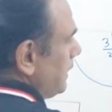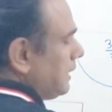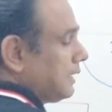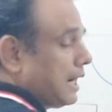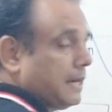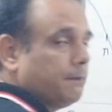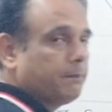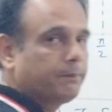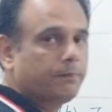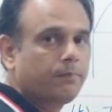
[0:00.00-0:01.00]
time,
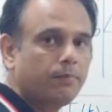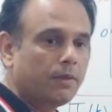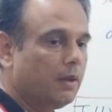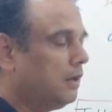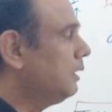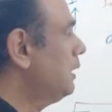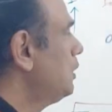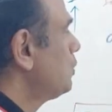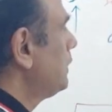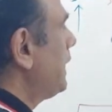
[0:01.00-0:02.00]

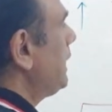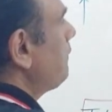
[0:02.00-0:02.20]
so then it